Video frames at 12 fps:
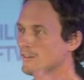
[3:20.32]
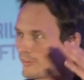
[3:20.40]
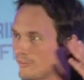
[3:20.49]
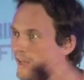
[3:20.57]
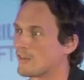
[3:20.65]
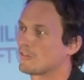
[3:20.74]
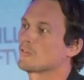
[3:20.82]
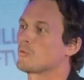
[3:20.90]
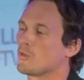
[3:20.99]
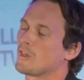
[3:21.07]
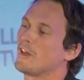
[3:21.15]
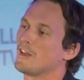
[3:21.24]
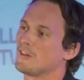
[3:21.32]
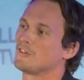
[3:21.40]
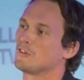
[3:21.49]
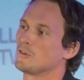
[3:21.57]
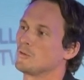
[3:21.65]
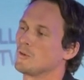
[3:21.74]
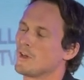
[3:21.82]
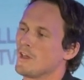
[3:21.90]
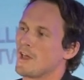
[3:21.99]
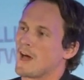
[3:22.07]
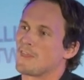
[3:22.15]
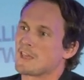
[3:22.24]
sense of what they're here to do,
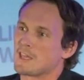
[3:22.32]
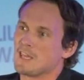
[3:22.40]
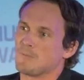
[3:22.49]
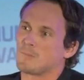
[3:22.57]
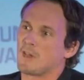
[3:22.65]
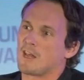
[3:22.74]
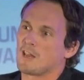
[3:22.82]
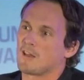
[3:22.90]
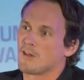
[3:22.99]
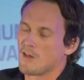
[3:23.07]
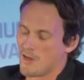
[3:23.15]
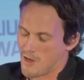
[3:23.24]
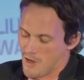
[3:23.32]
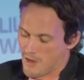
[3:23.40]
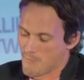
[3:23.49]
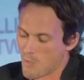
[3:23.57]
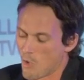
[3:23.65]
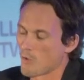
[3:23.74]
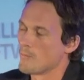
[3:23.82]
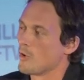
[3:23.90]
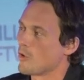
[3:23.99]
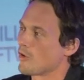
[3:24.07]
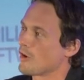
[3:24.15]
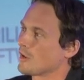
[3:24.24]
and they keep getting more and
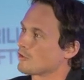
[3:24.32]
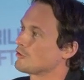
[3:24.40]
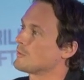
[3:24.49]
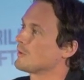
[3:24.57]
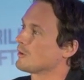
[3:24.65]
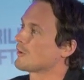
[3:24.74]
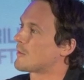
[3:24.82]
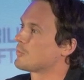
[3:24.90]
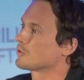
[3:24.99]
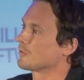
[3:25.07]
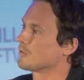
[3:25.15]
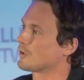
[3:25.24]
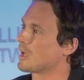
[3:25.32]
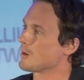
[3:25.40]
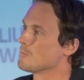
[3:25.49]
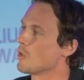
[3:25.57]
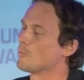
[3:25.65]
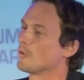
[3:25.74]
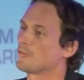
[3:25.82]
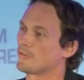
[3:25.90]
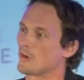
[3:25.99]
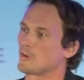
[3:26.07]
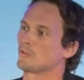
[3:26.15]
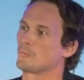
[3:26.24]
more extreme examples of it and getting more and more
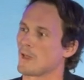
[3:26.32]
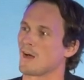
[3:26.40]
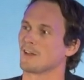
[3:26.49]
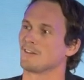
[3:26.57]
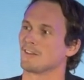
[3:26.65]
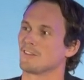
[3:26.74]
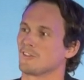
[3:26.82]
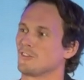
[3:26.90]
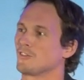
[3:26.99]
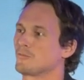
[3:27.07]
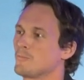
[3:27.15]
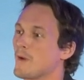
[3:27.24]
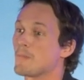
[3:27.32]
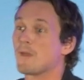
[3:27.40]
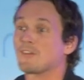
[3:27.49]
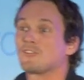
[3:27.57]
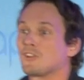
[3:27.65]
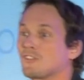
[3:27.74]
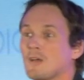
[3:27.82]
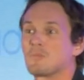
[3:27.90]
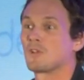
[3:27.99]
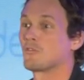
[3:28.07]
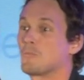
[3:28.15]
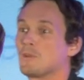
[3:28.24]
focus behind it. This is my best
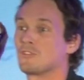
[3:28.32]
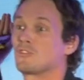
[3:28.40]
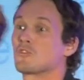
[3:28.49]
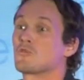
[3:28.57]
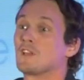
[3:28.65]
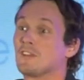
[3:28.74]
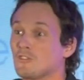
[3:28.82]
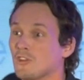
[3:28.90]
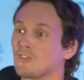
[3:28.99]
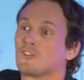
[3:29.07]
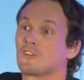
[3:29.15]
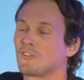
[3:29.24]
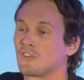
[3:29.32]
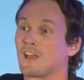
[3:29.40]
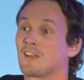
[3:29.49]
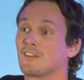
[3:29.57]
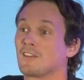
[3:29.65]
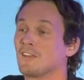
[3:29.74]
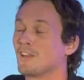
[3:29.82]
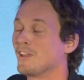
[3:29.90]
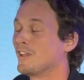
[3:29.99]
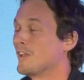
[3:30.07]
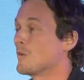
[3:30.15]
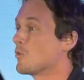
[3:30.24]
example of a business that really does understand
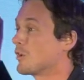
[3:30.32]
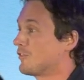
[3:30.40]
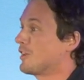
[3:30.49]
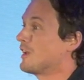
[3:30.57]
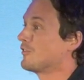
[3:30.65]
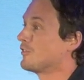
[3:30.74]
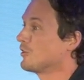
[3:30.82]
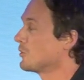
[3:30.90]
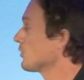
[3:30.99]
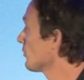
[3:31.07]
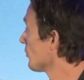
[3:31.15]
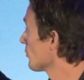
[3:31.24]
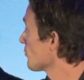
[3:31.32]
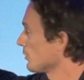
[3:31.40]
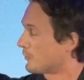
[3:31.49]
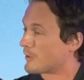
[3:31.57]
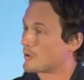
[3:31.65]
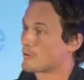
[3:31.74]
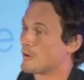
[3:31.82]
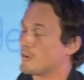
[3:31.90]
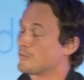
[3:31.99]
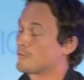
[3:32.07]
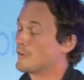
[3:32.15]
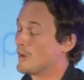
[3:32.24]
what it's here to do. This is a real
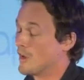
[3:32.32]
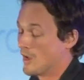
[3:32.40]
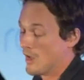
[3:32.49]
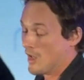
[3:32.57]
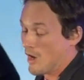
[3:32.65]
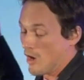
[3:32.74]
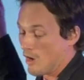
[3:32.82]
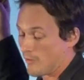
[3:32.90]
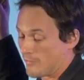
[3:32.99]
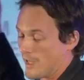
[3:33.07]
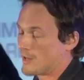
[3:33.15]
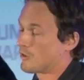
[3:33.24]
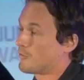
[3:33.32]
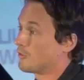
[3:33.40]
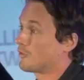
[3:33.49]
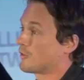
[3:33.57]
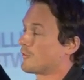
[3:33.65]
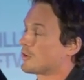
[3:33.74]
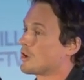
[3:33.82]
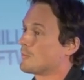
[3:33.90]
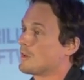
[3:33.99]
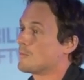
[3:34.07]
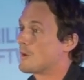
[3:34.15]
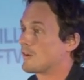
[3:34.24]
photograph of the head office of a
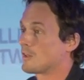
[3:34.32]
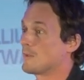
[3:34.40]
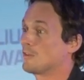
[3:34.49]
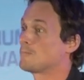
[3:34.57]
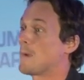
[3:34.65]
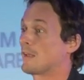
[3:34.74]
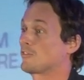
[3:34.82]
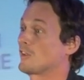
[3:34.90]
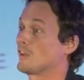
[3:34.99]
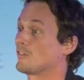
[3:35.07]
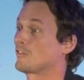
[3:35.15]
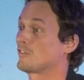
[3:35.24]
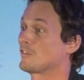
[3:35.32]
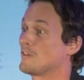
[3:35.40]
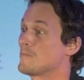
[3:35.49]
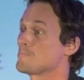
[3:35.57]
company in America that makes baskets.